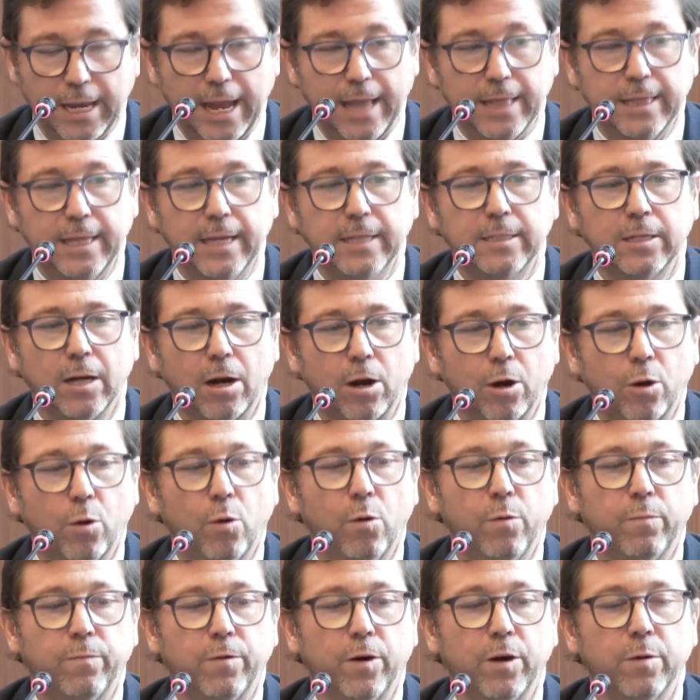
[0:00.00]
And these are
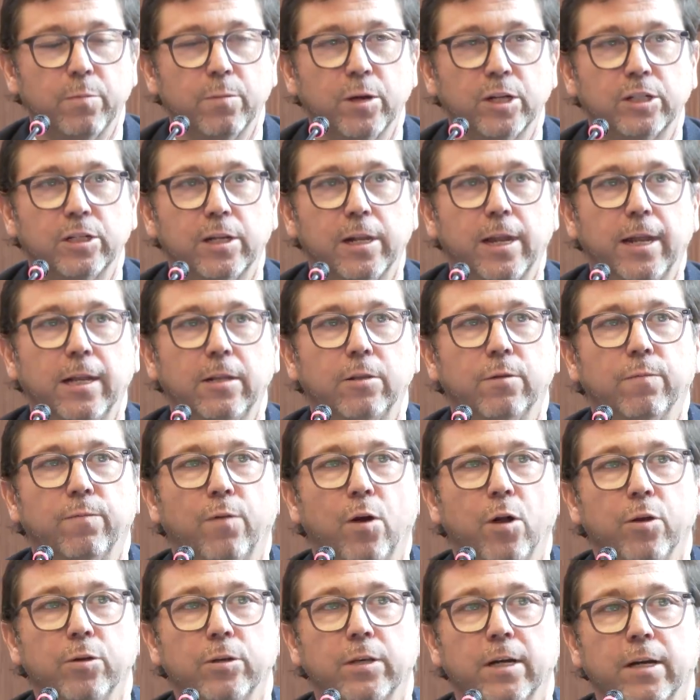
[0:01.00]
all very much linked to
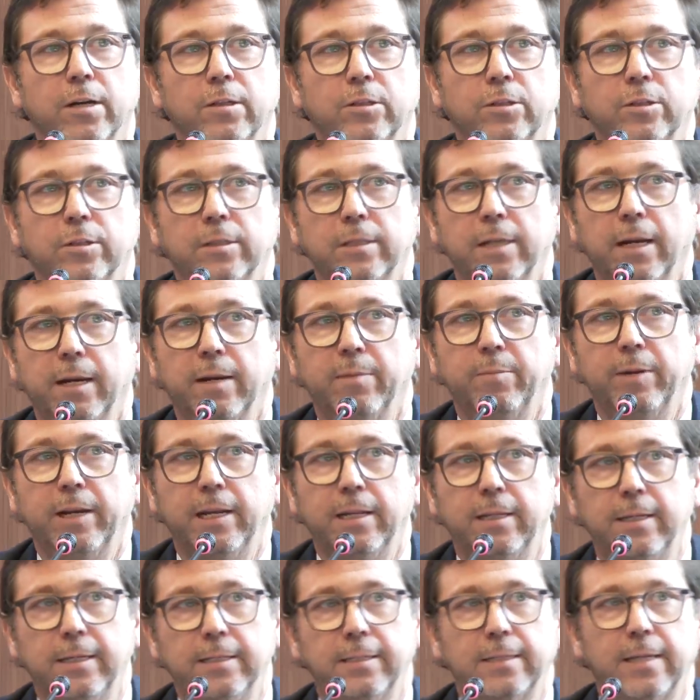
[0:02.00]
voluntary
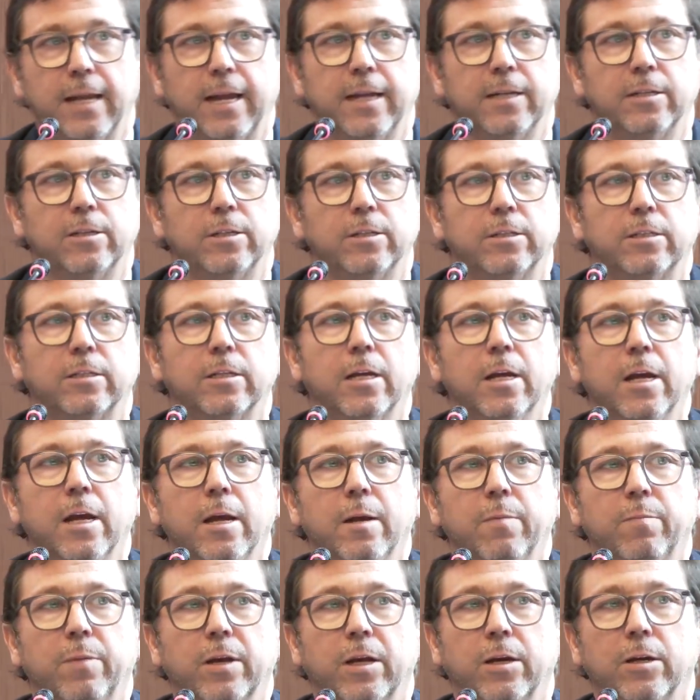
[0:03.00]
sustainability standards,
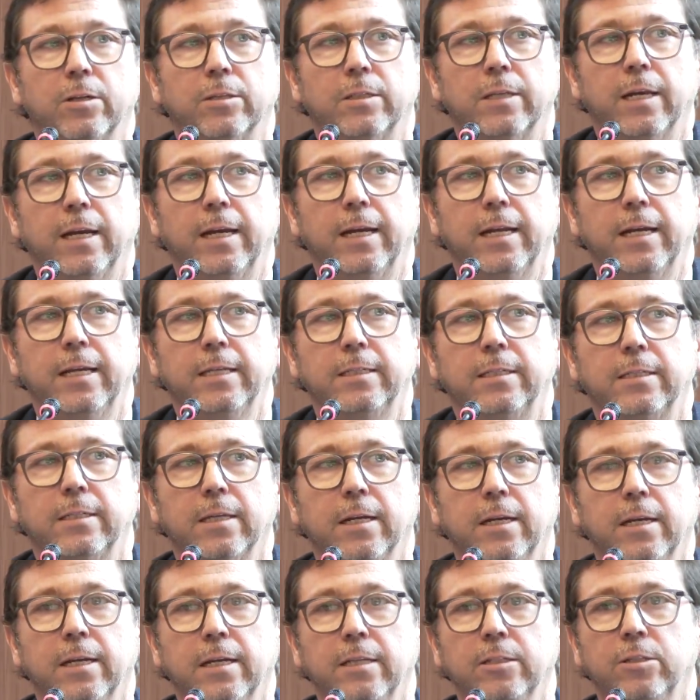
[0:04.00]
because it is
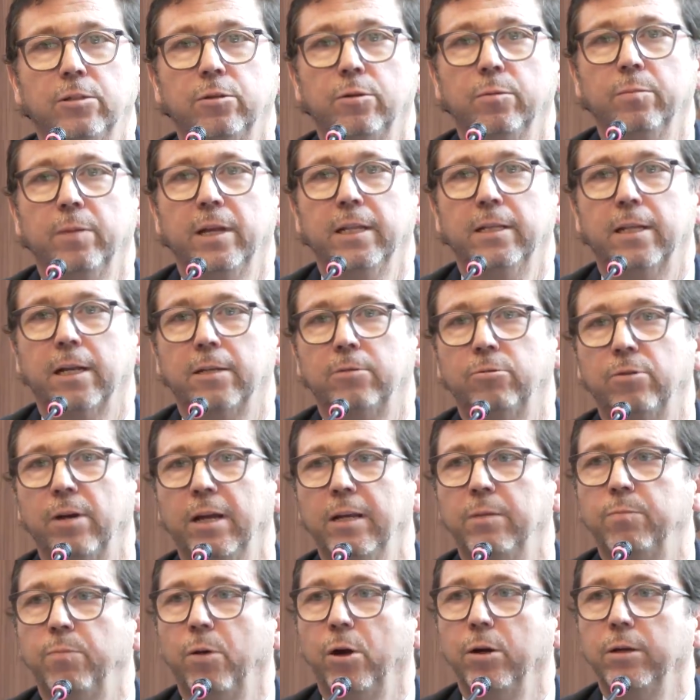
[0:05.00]
an instrument, a
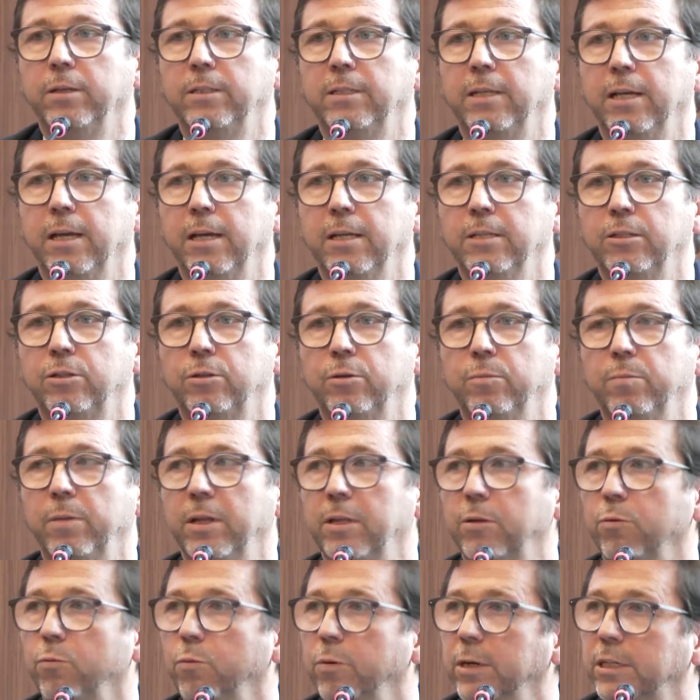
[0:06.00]
trade policy
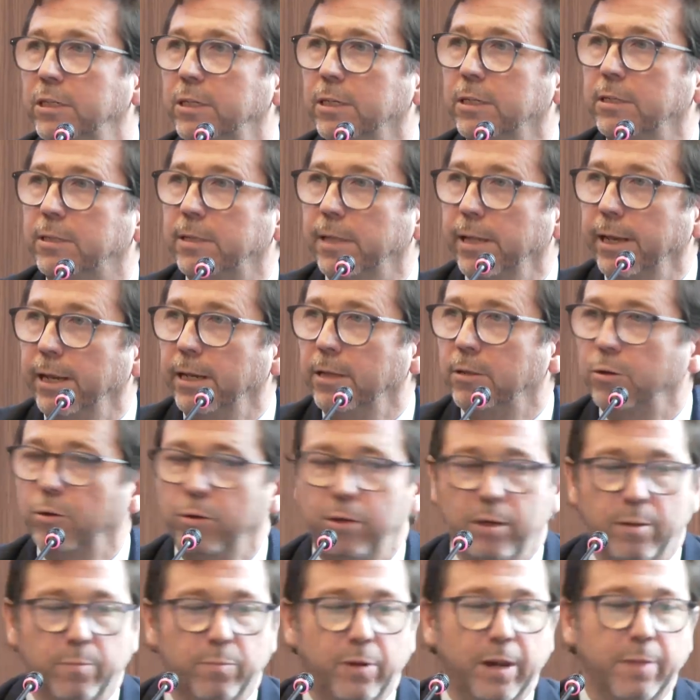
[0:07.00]
instrument, which is linked
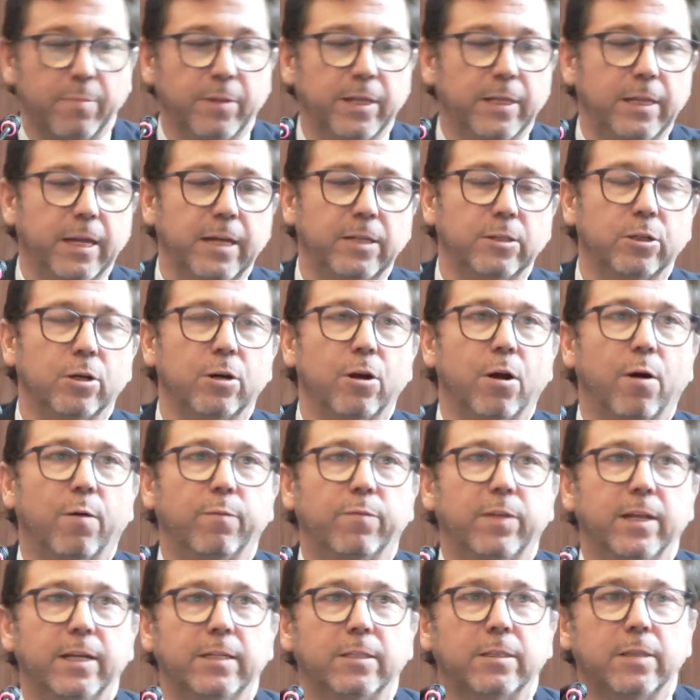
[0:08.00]
to the implementation of
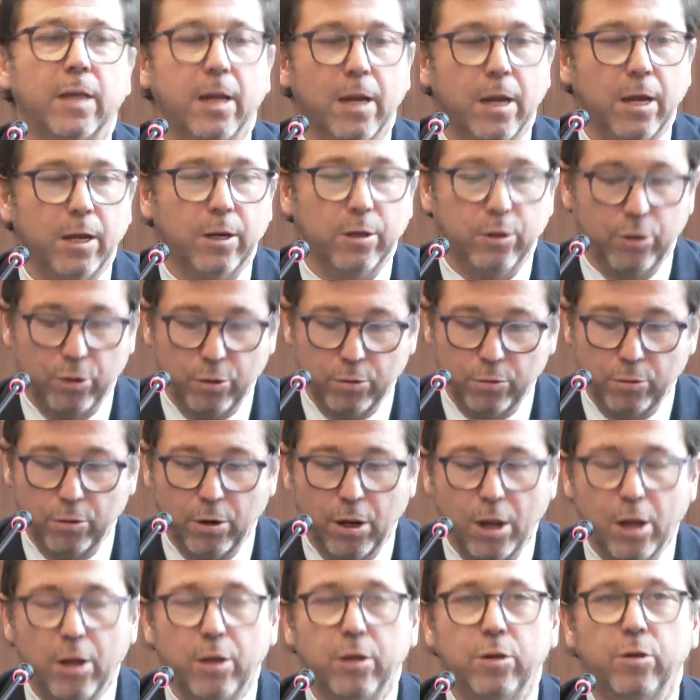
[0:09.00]
this new
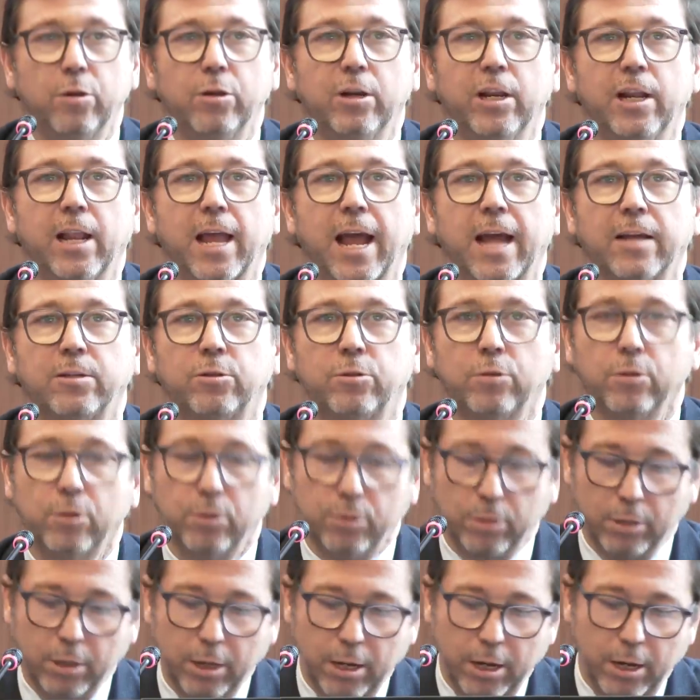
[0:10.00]

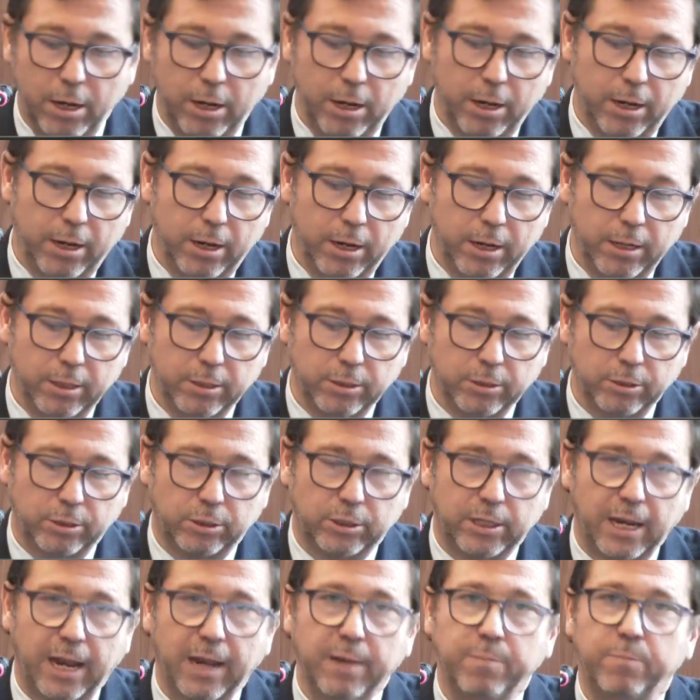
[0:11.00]
unilateral
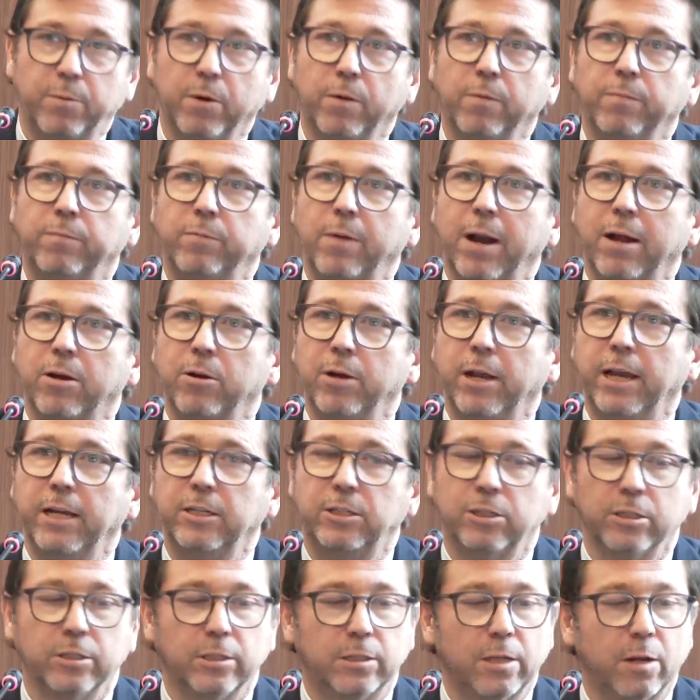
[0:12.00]
type of
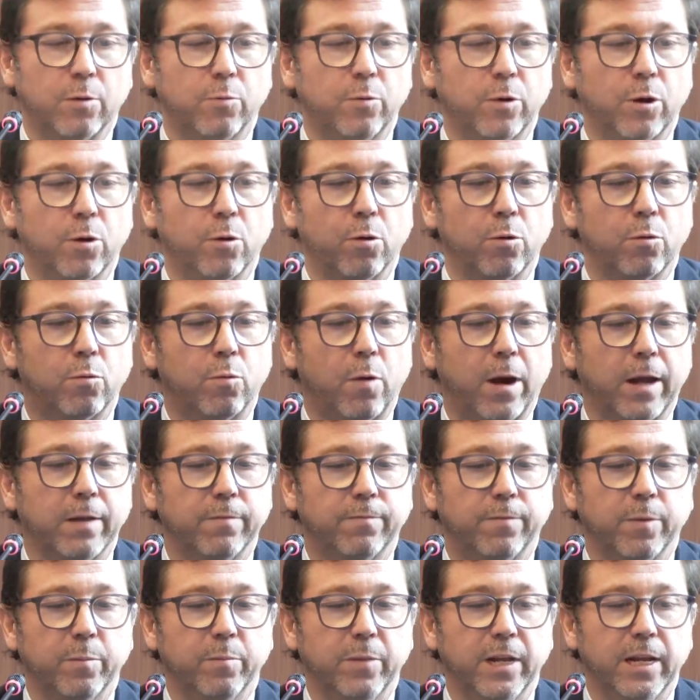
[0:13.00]
regulations that we're all
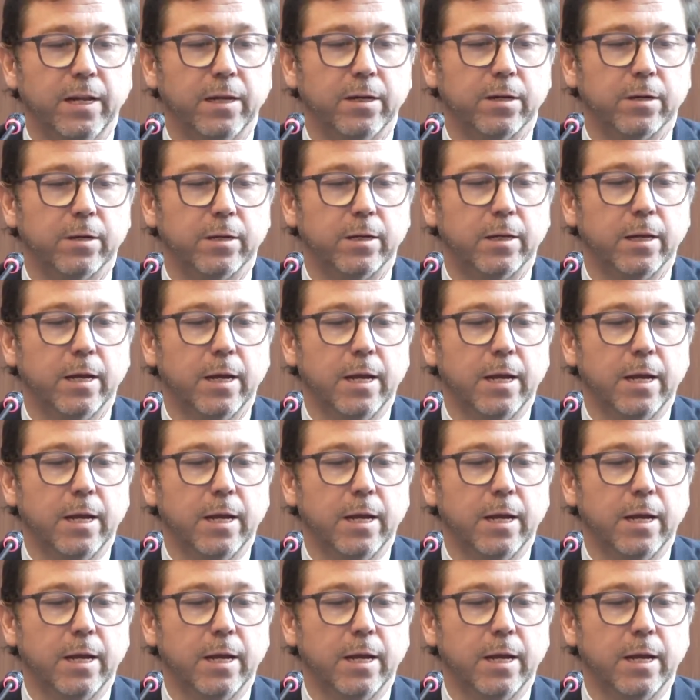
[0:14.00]
quite familiar.